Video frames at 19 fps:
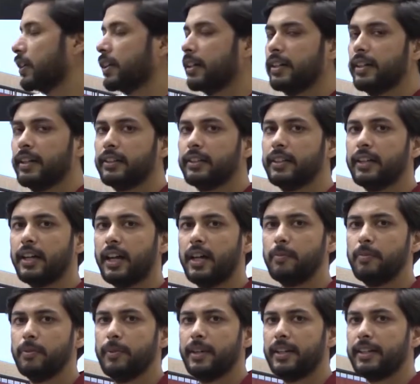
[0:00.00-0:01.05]
conduct their
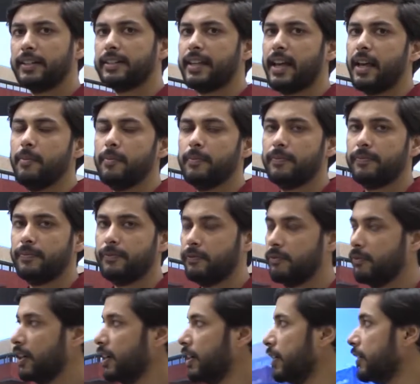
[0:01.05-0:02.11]
IPMAT exam,
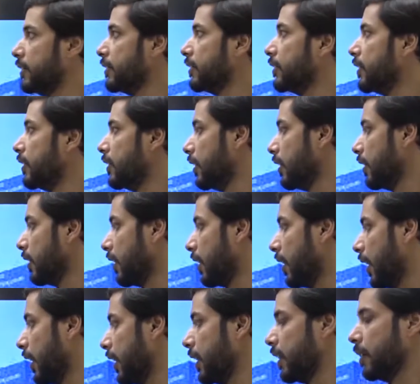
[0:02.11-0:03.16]
whereas
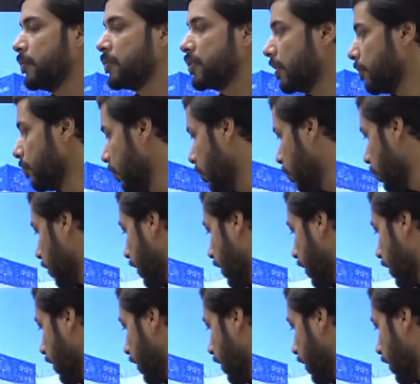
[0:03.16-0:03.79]
IIM Jammu